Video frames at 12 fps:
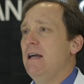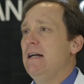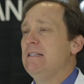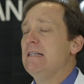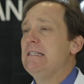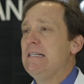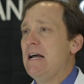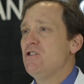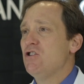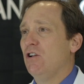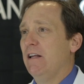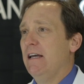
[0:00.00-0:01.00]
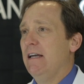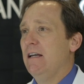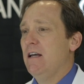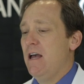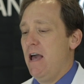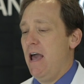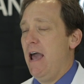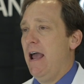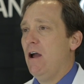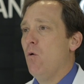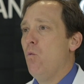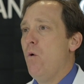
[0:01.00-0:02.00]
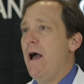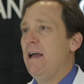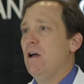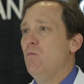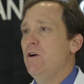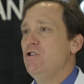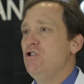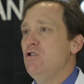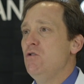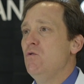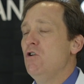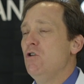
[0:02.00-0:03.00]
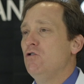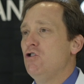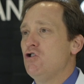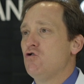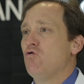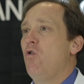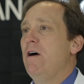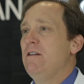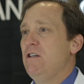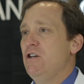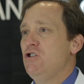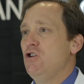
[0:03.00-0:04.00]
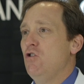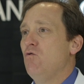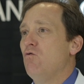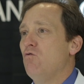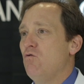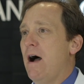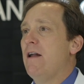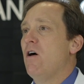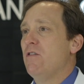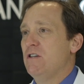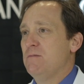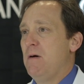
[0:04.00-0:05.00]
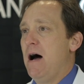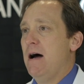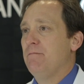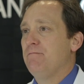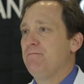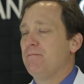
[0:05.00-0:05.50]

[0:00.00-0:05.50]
It's essentially a way in which you destroy tissue right on the spot.